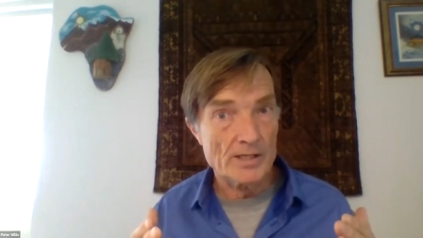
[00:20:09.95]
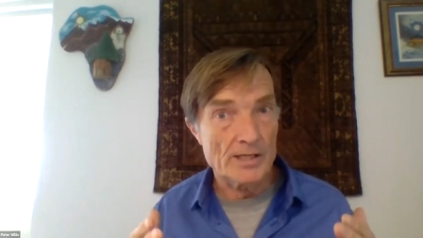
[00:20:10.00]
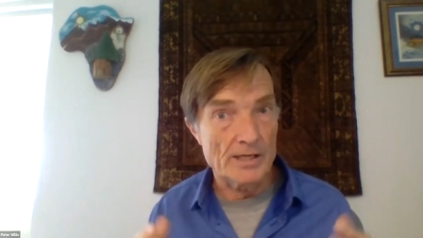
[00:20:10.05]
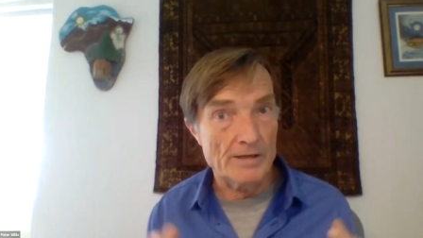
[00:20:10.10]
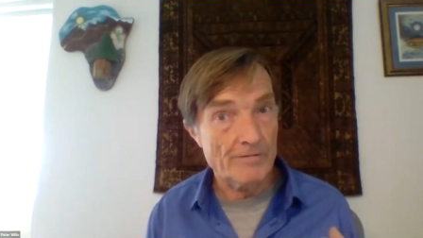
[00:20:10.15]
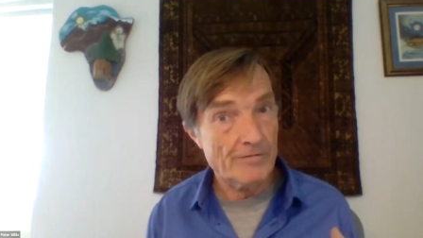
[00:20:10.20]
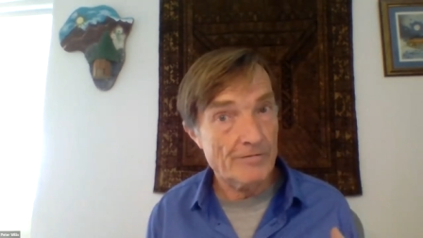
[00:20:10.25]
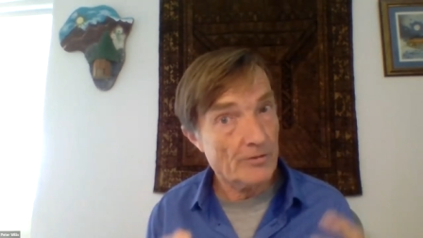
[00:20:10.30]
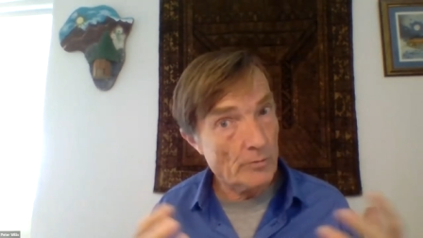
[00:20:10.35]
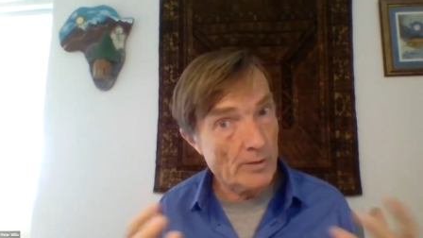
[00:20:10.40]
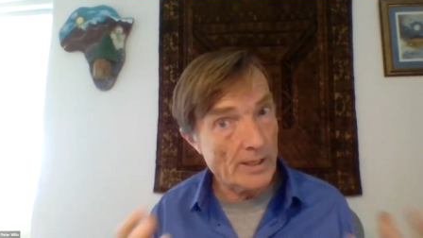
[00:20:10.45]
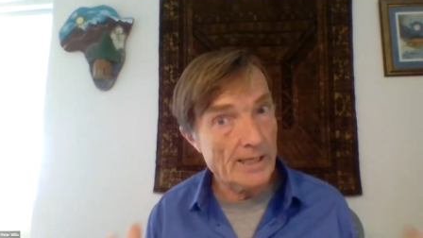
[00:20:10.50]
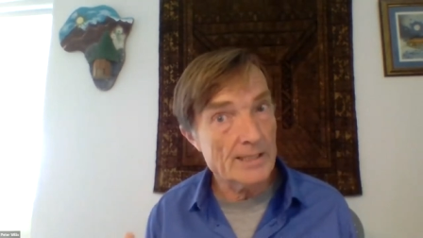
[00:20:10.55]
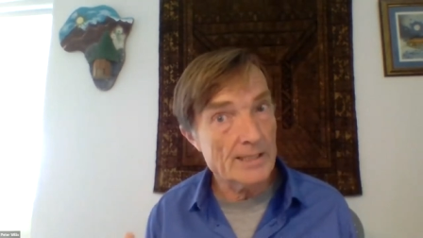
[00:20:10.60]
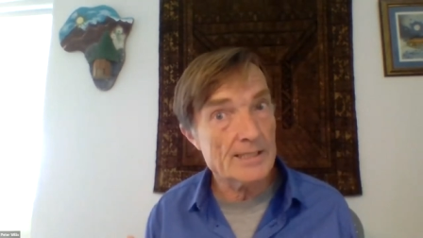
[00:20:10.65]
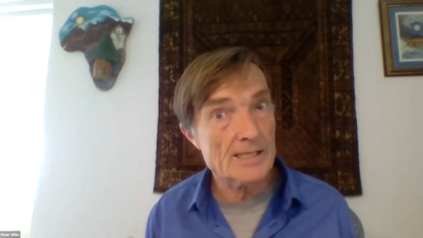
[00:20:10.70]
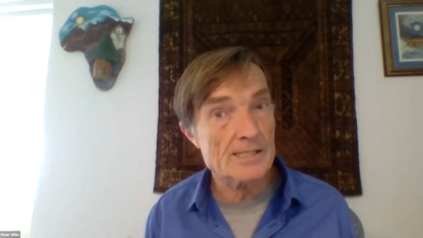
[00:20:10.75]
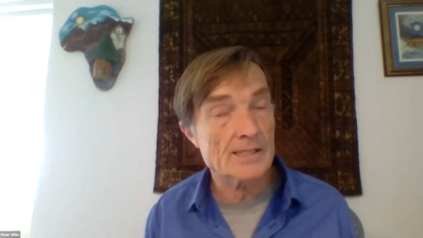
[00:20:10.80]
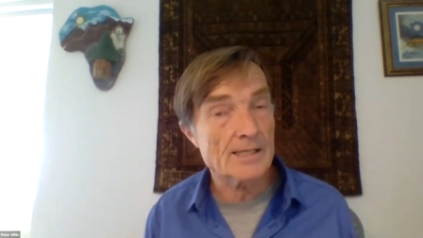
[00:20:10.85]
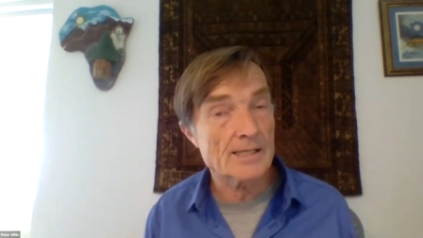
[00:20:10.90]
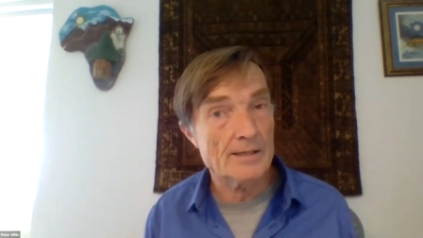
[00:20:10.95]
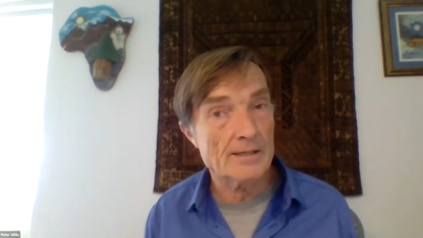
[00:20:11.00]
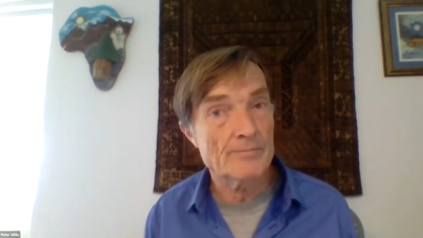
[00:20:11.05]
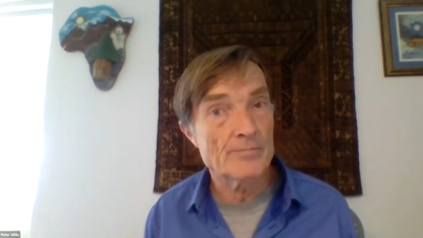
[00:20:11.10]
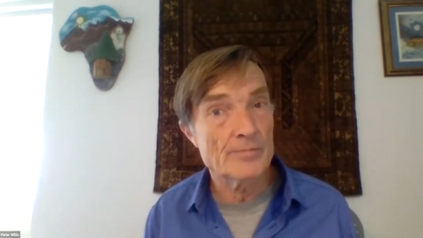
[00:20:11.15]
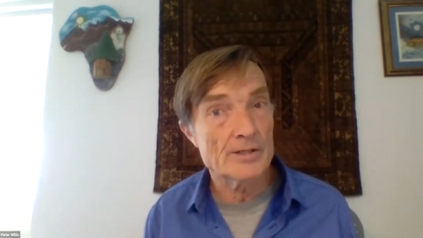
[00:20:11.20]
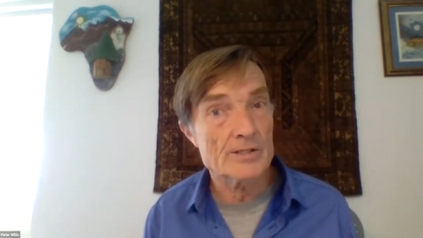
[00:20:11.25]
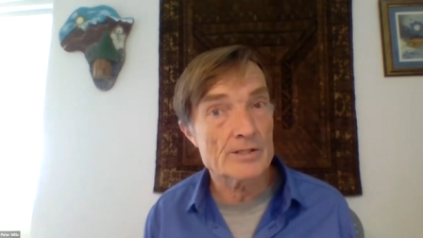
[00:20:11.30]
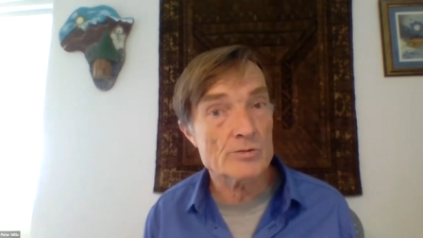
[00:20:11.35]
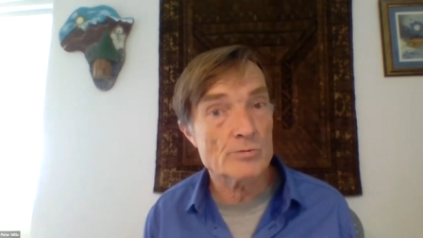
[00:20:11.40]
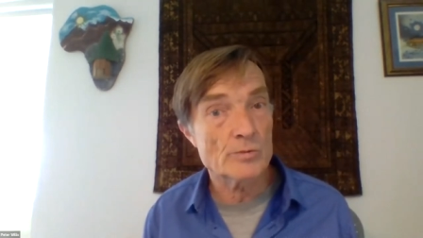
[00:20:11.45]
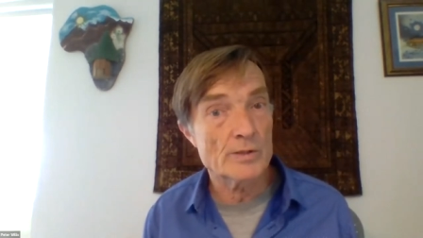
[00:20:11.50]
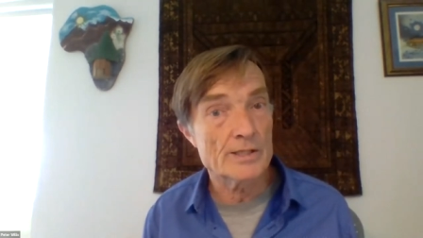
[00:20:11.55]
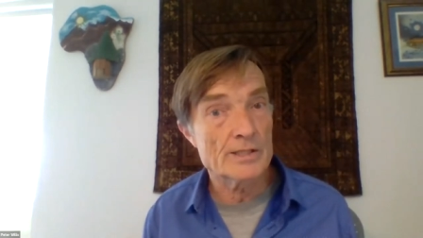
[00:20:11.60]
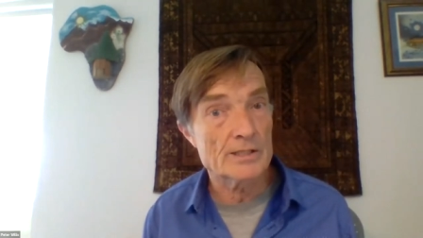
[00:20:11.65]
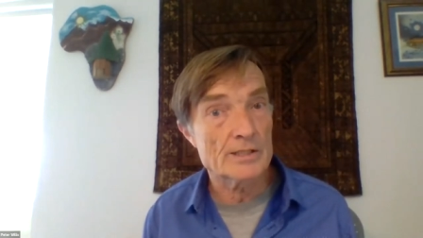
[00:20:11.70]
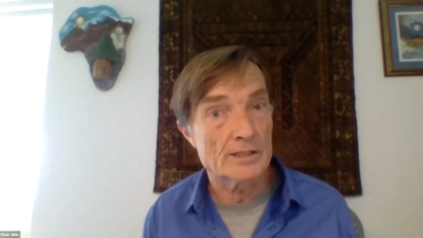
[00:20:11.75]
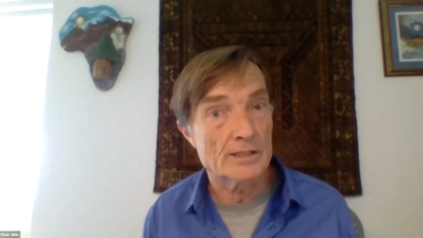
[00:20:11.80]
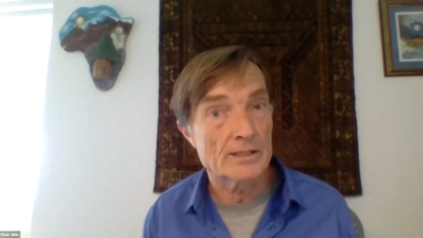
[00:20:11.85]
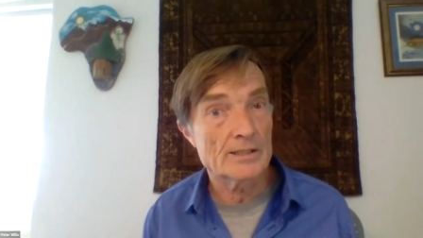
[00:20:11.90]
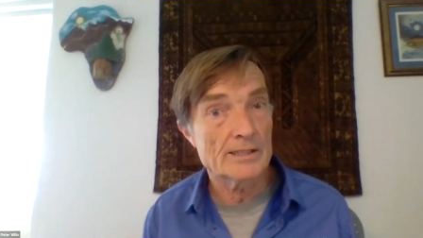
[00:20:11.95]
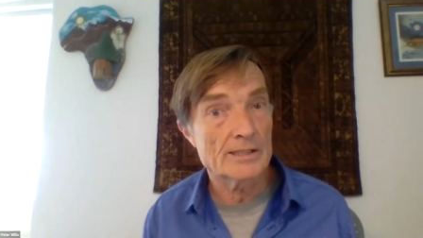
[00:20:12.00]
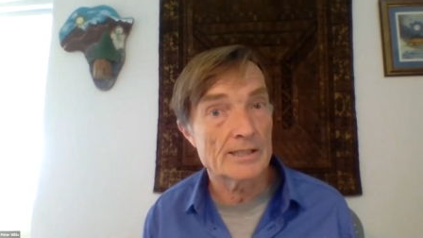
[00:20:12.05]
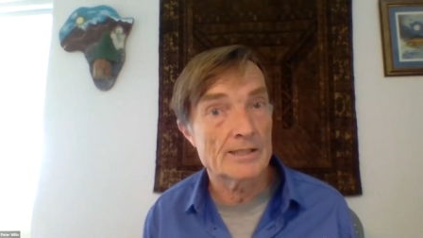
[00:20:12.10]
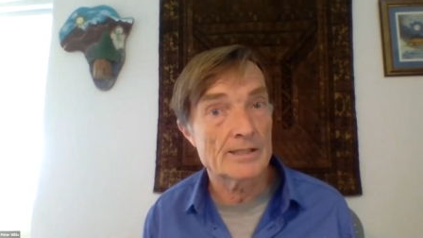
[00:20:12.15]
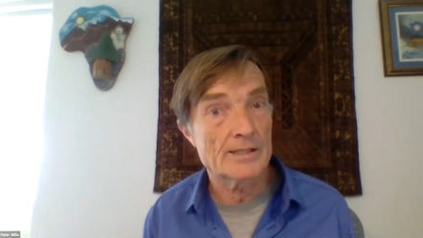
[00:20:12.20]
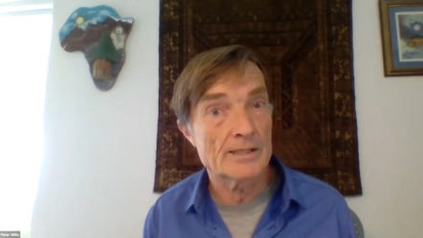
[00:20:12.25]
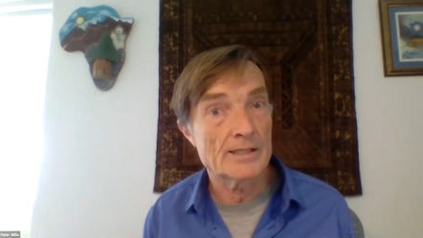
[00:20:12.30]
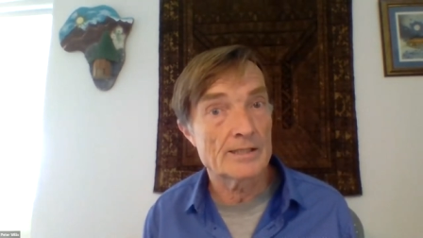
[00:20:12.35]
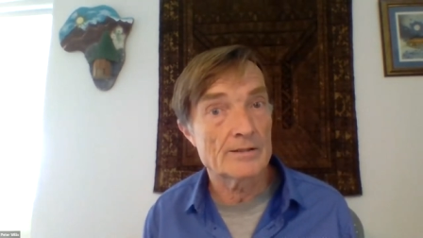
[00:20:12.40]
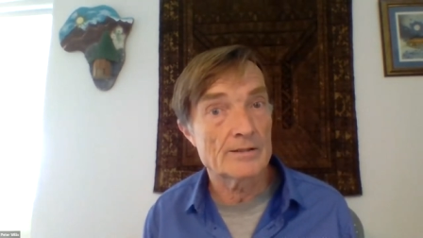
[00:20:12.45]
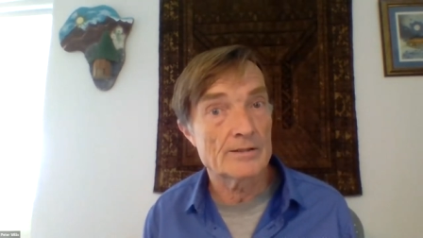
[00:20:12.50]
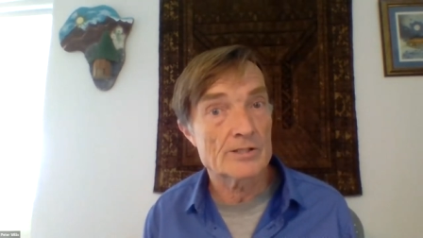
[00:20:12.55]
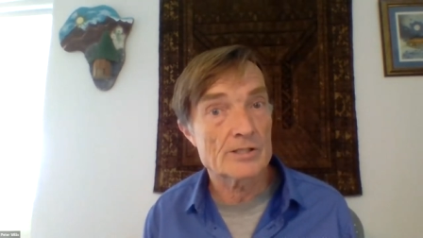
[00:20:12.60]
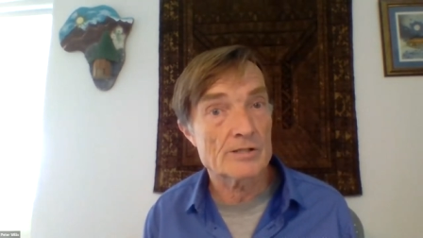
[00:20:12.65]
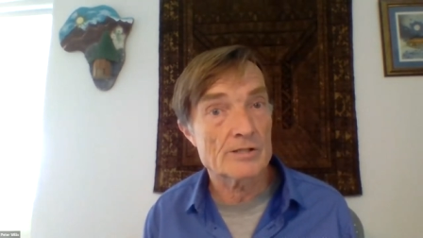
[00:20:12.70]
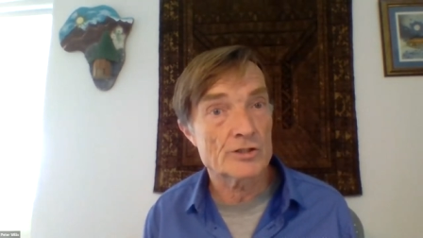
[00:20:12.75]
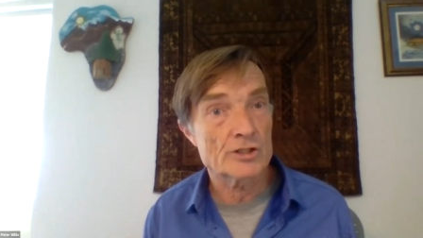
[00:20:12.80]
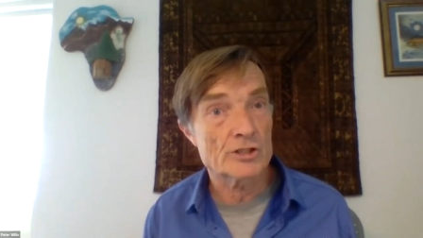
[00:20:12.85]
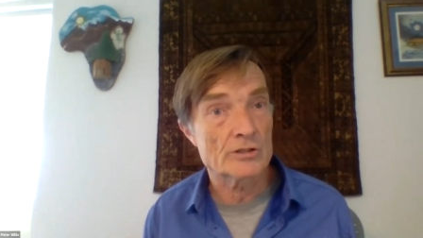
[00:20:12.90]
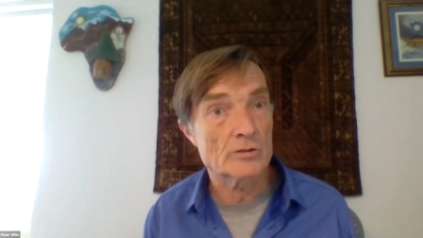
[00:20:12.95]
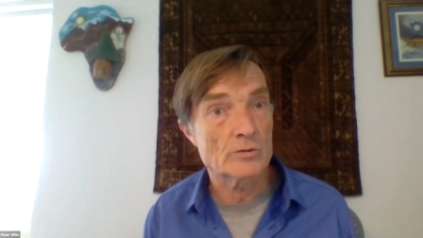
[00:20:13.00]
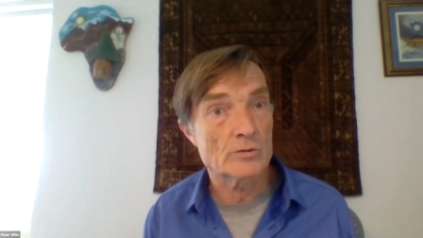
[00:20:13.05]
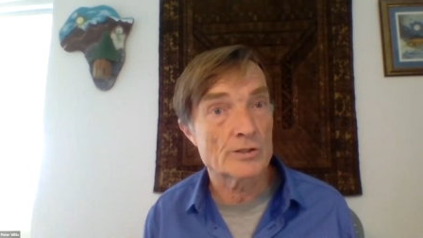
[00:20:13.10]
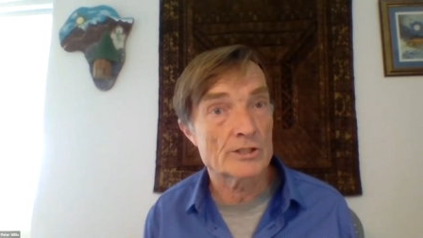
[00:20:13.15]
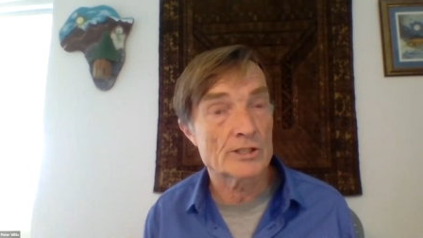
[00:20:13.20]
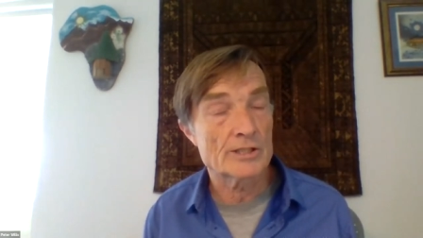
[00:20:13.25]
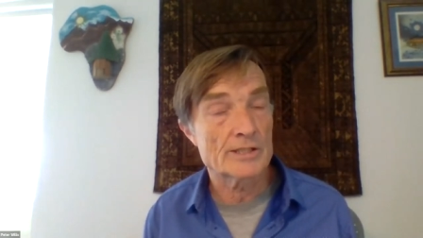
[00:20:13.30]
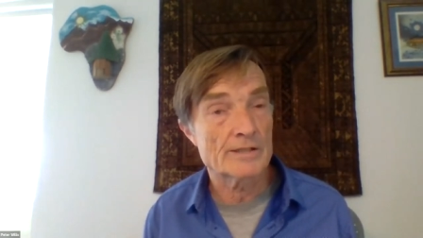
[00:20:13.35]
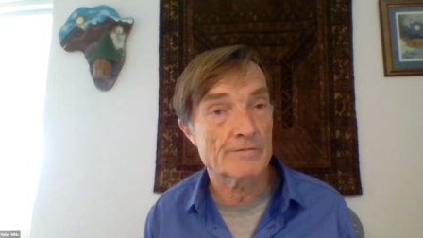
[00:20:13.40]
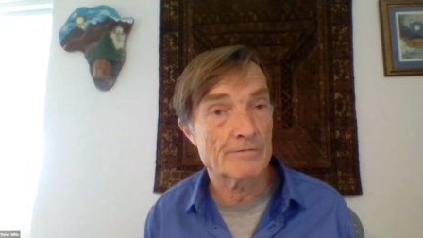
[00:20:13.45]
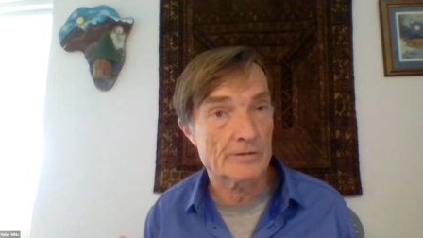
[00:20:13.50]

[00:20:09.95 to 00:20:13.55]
if the rain doesn't come this winter in in sufficient quantity,